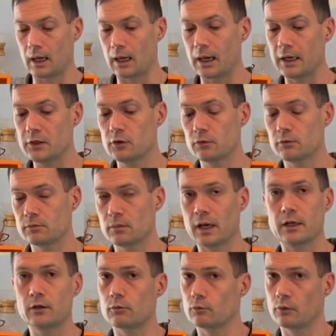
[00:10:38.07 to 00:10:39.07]
I
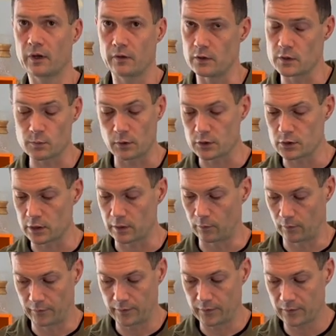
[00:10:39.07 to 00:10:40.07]
don't wear these much
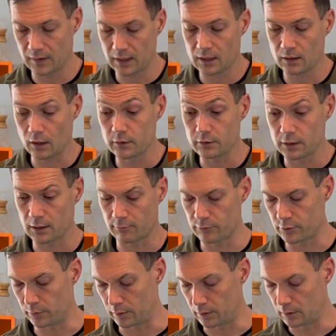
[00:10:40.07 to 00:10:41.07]
anymore. They get
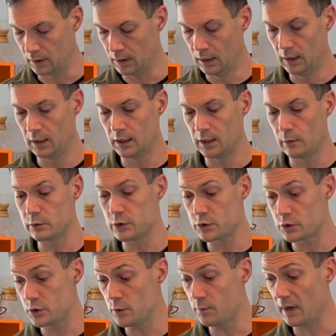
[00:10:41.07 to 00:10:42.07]
uncomfortable, which
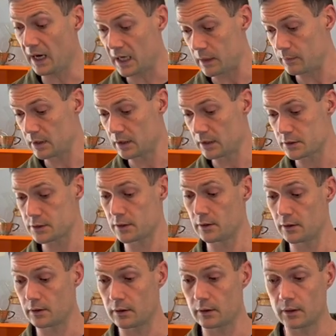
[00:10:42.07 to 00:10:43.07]
is too bad because
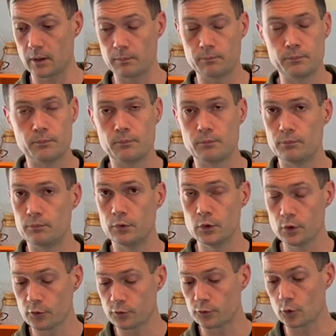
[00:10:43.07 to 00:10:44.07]
they're a
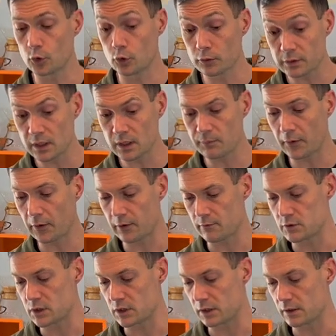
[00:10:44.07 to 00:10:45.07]
beautiful looking pair
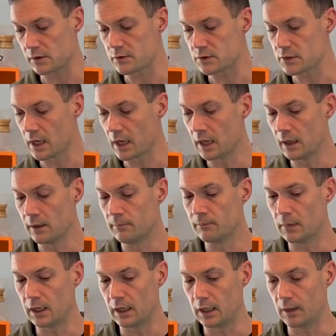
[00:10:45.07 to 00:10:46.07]
of jeans,
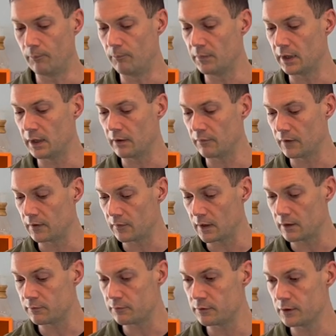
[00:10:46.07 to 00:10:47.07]
and
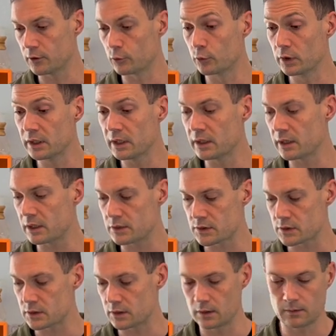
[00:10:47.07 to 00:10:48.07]
they feel really
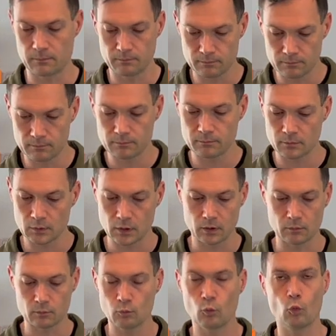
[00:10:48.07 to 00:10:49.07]
nice to, you
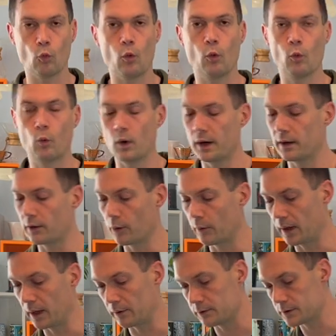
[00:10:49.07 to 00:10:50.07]
know, wear
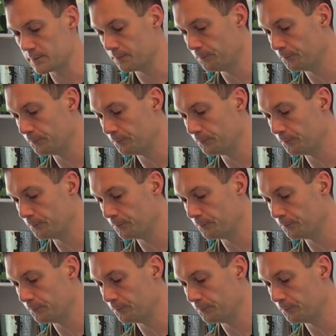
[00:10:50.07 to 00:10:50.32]
around.